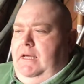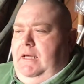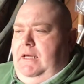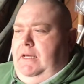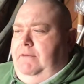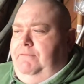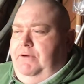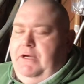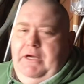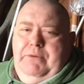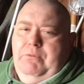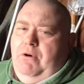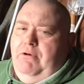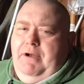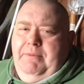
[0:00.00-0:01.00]
if you keep
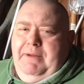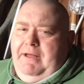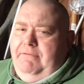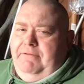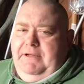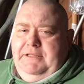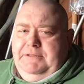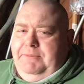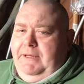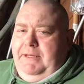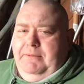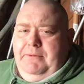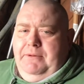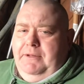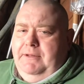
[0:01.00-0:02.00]
worrying about things,
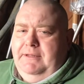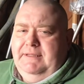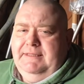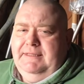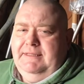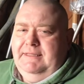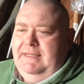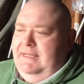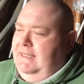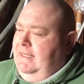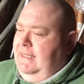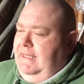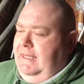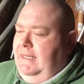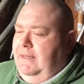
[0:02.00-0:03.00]
people,
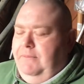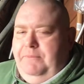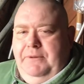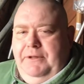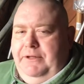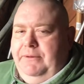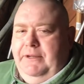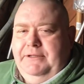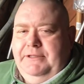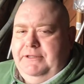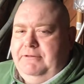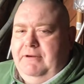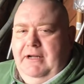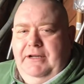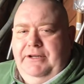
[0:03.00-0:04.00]
it'll put you under the
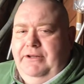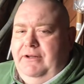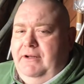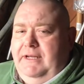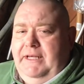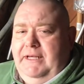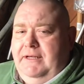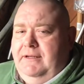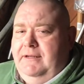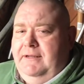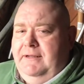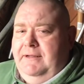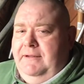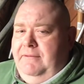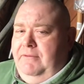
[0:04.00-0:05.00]
ground early.
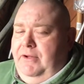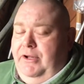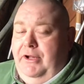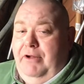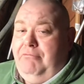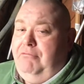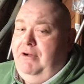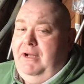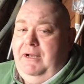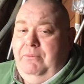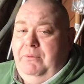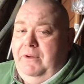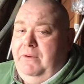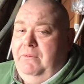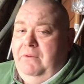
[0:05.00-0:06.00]
It really
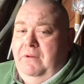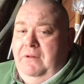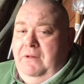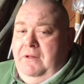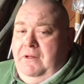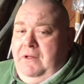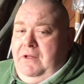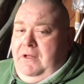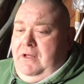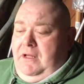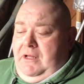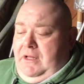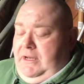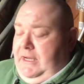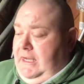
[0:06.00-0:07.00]
will.
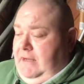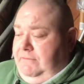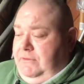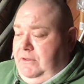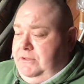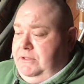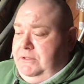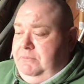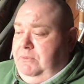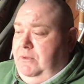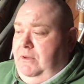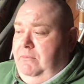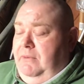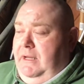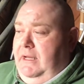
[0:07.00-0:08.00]
Now I've got to the
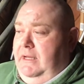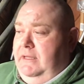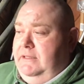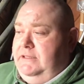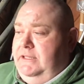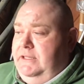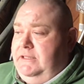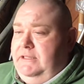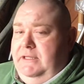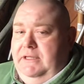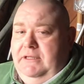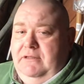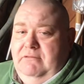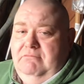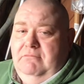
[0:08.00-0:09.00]
point where it's just,
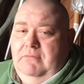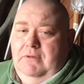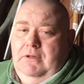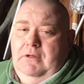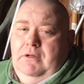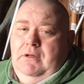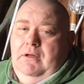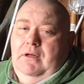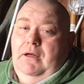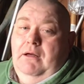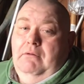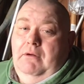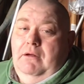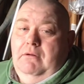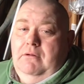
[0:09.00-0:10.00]
oh
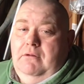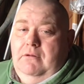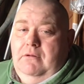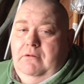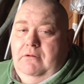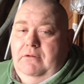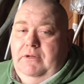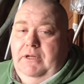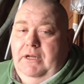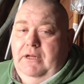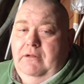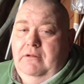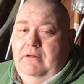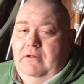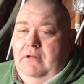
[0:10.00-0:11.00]
well, you know.
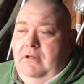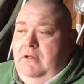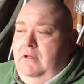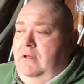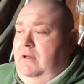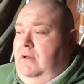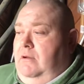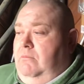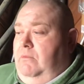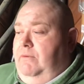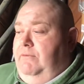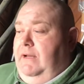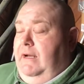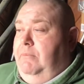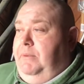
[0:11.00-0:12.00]
We've
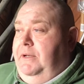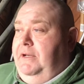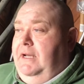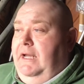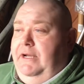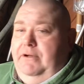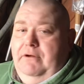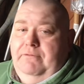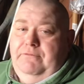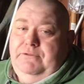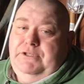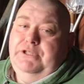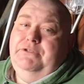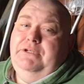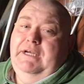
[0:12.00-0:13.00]
now been laid off for
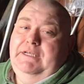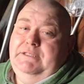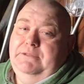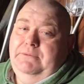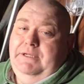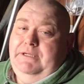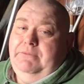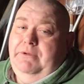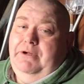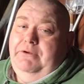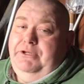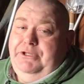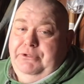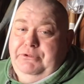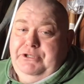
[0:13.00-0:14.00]
2 days a week. We only
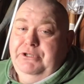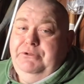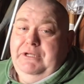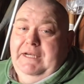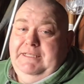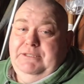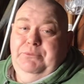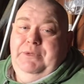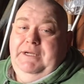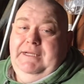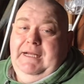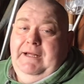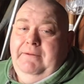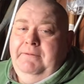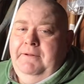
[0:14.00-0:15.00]
do 2 days a week now,